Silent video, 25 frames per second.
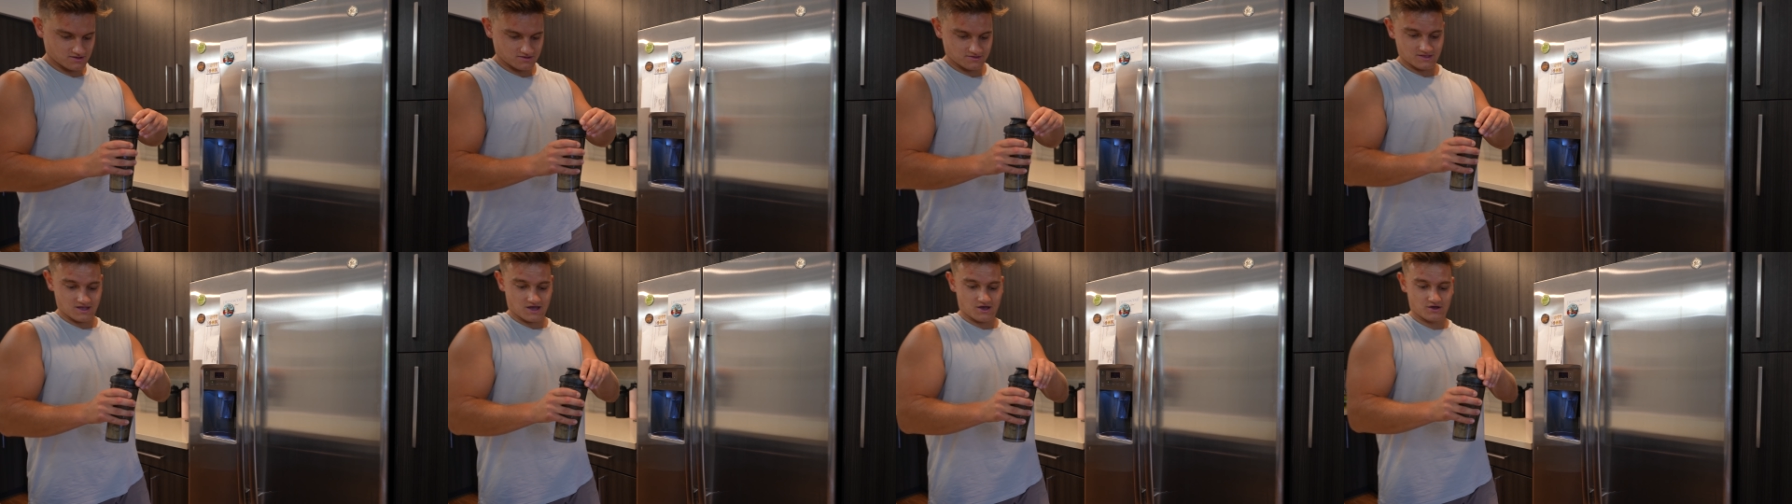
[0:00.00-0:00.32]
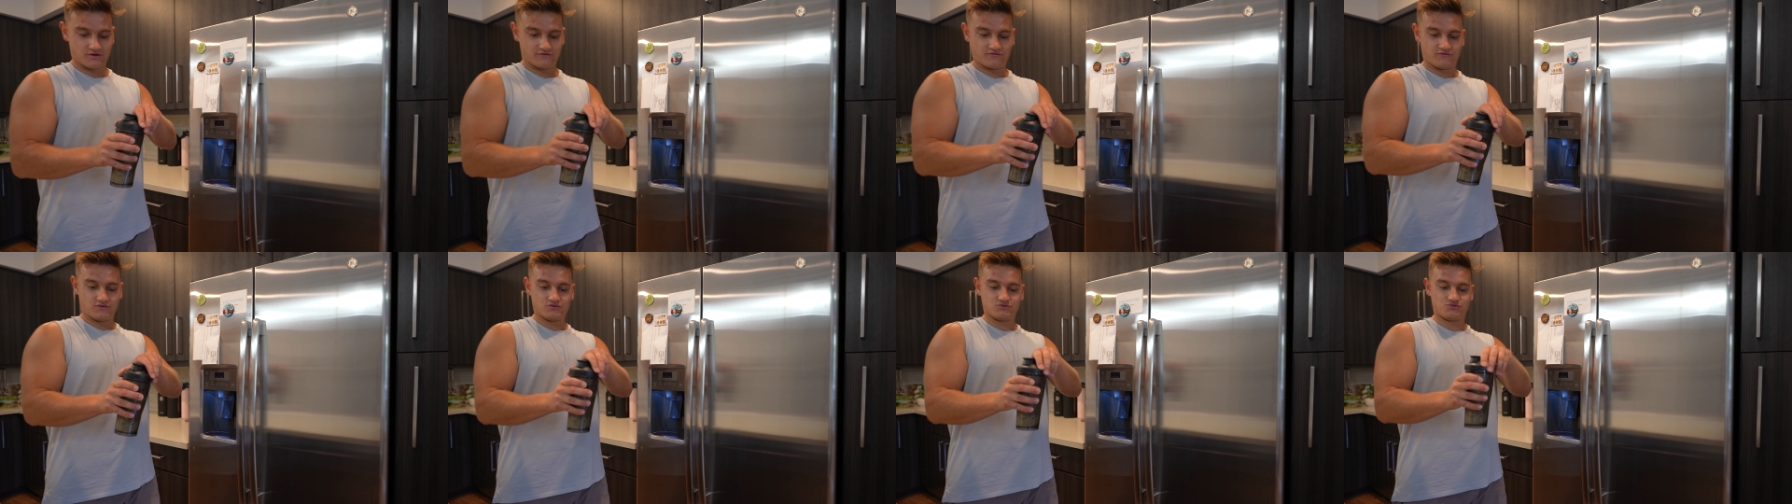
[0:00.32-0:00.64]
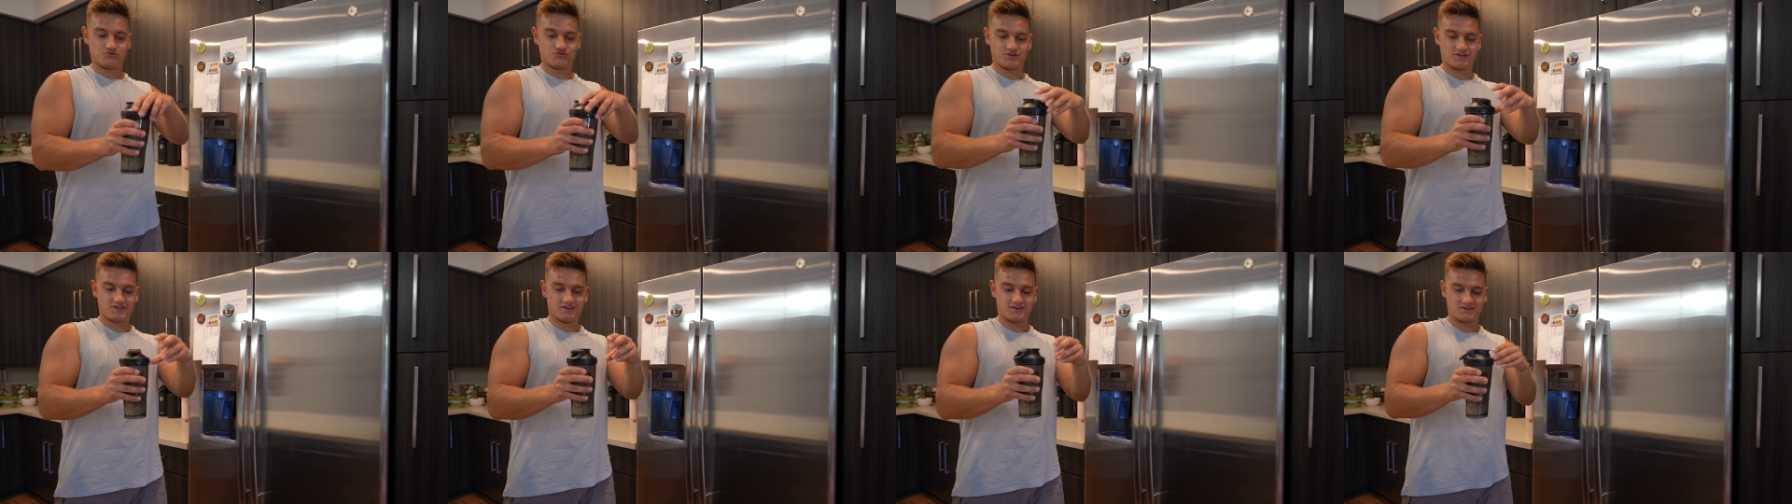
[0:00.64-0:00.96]
Now, if you
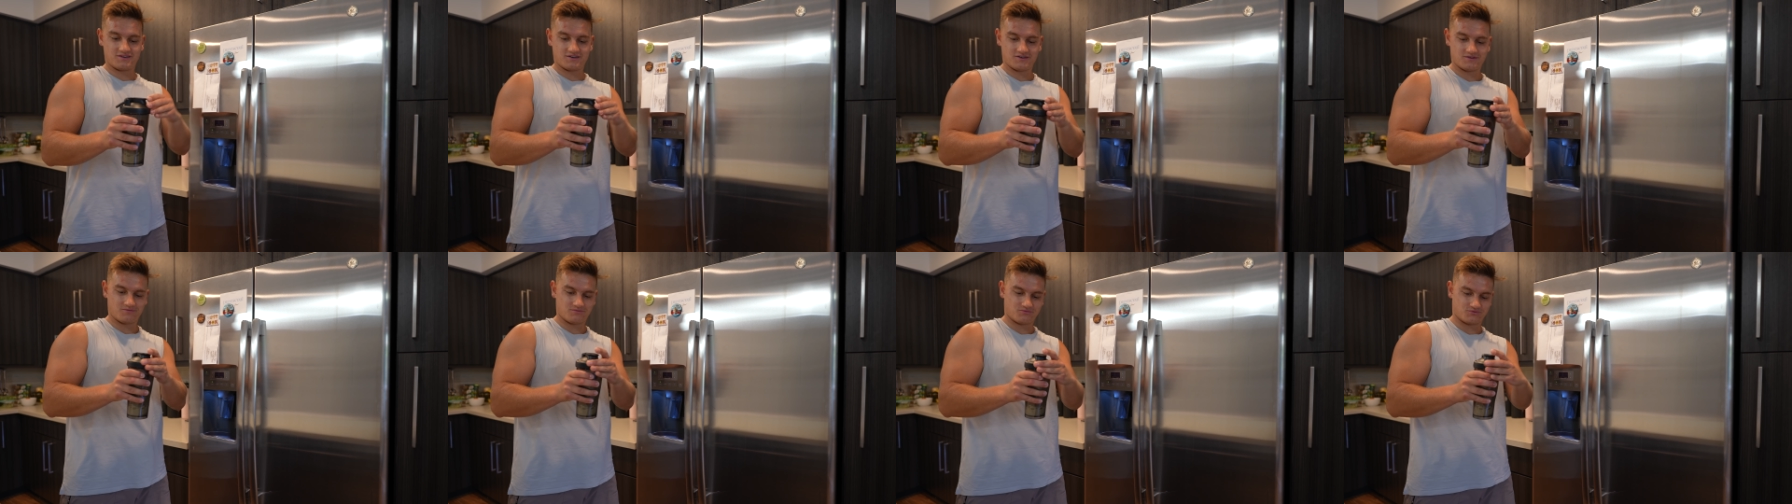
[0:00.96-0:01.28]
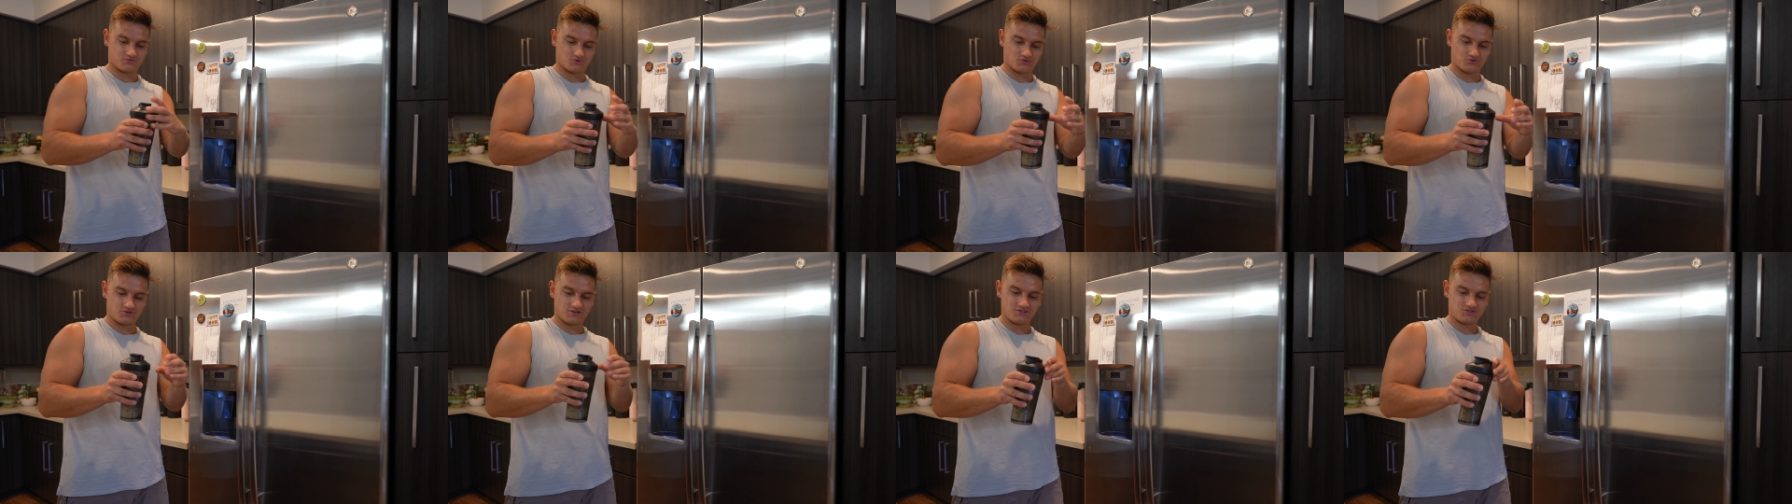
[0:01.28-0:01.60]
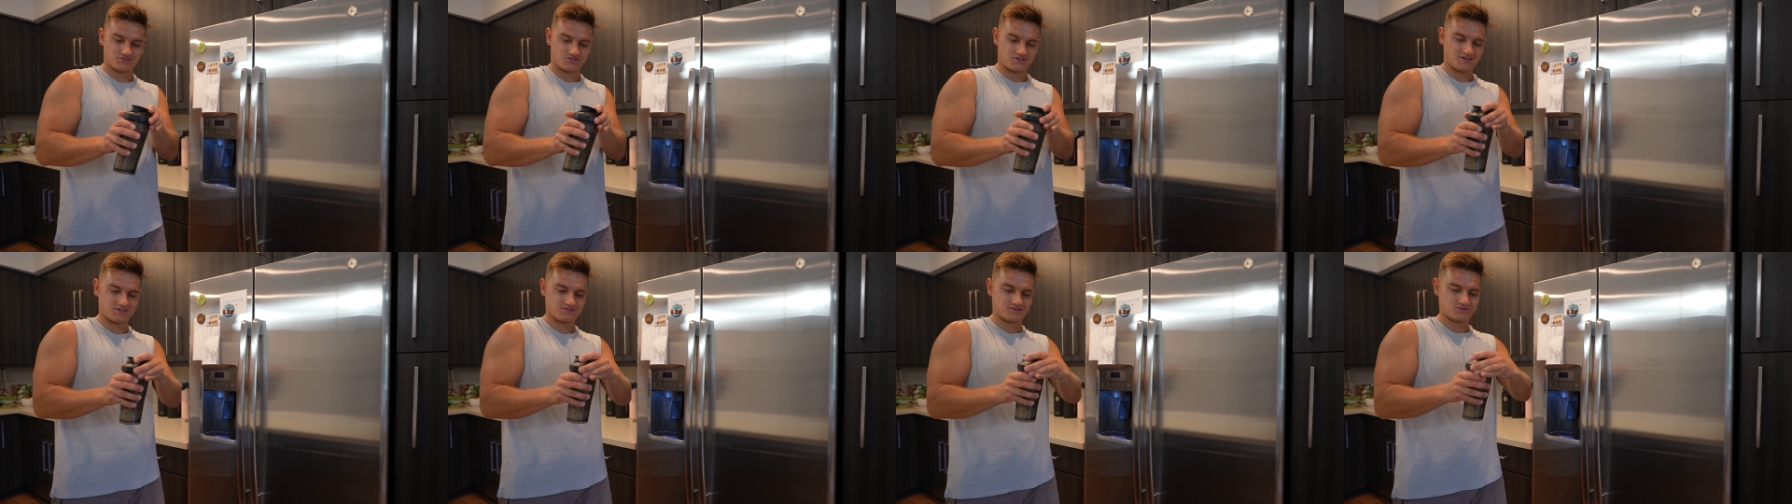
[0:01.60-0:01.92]
drink protein
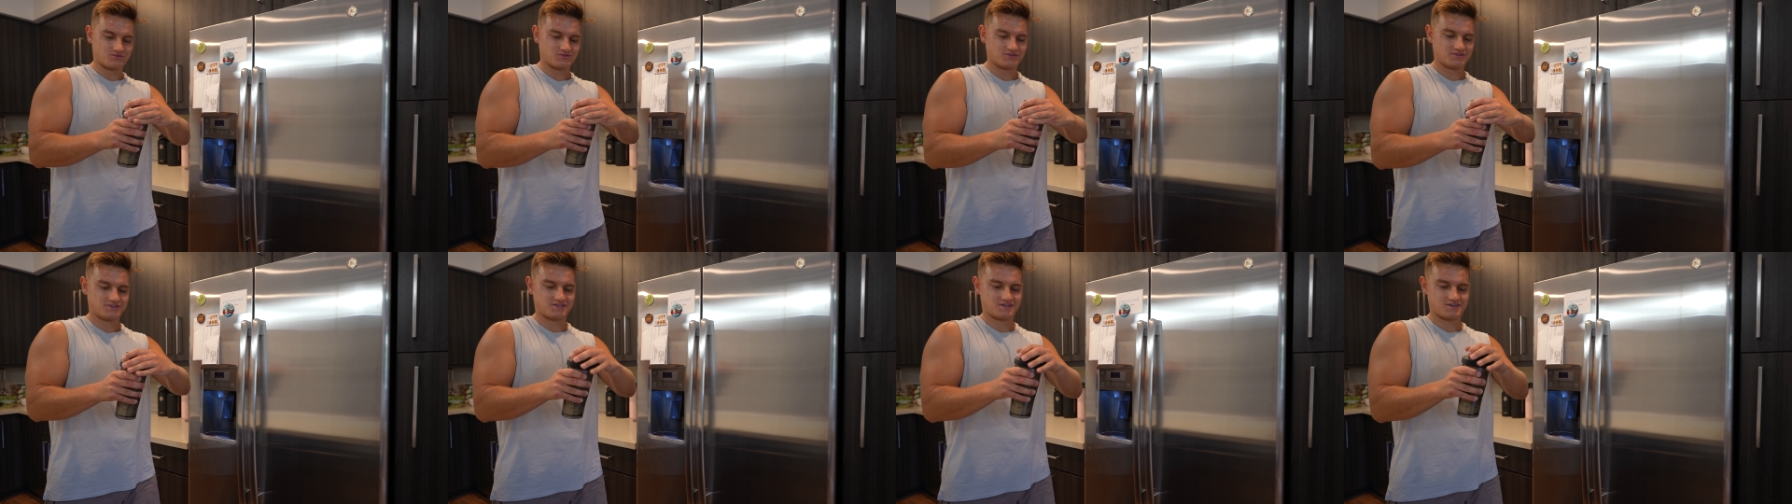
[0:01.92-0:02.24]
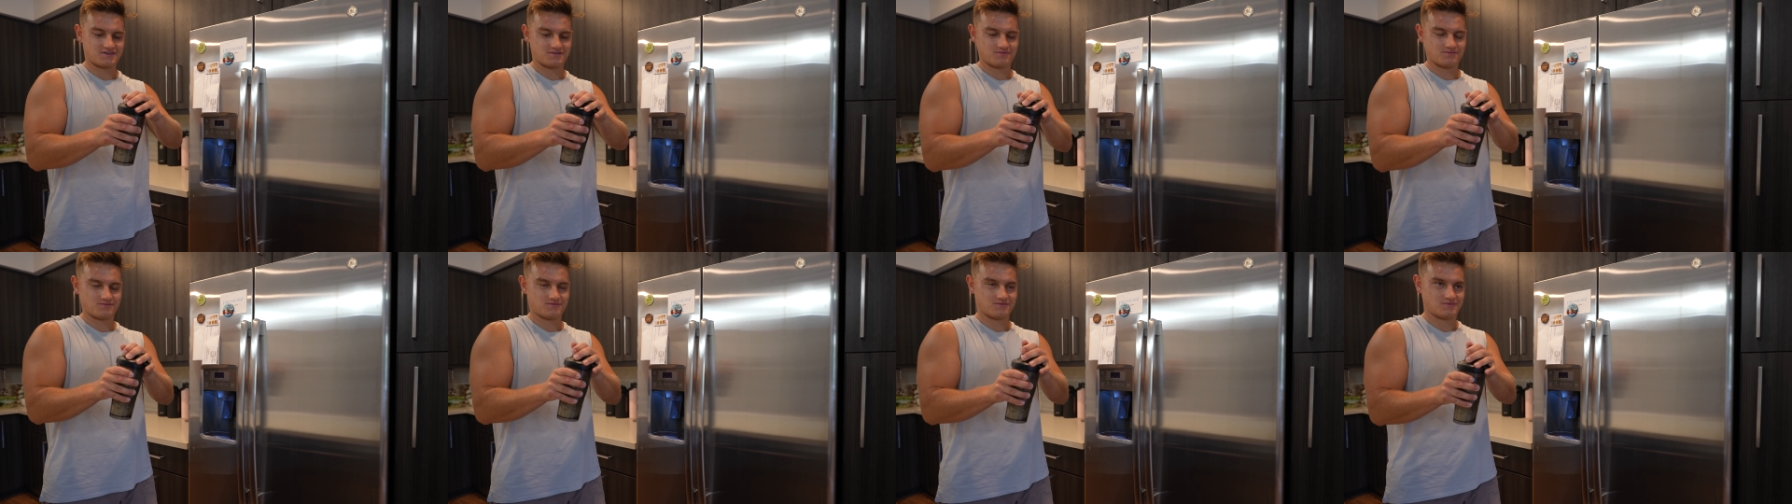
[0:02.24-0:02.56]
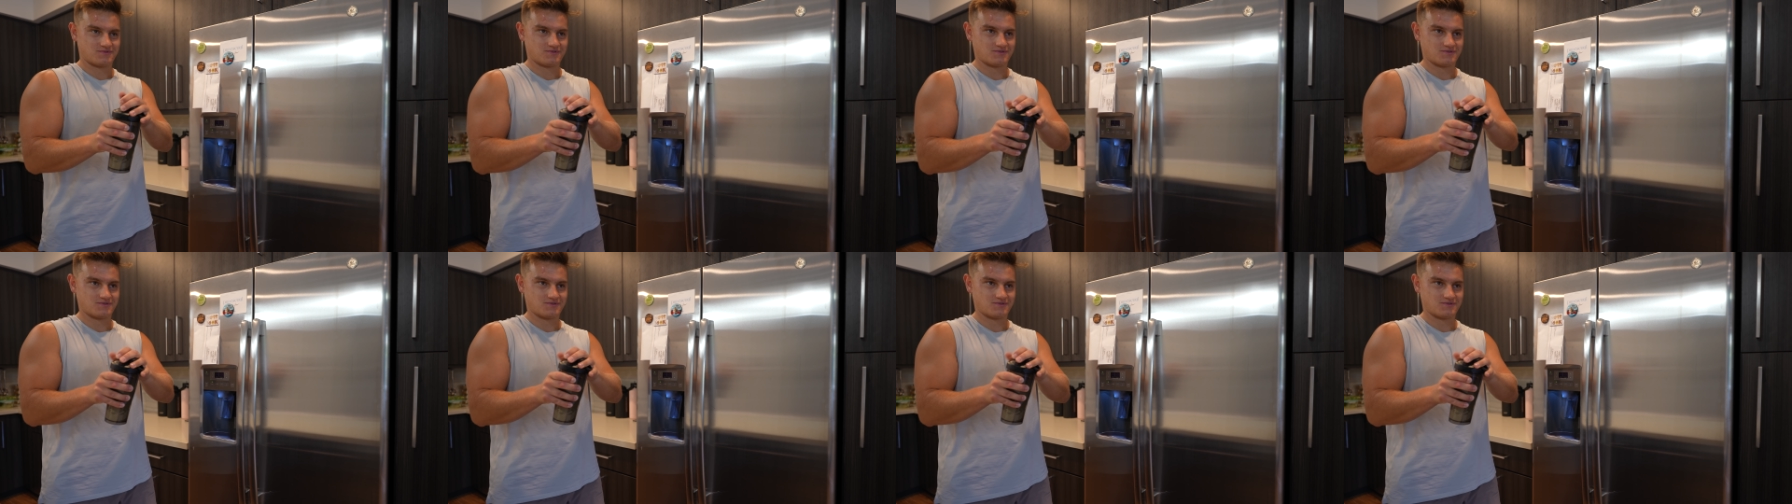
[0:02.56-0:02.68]
shakes all the time,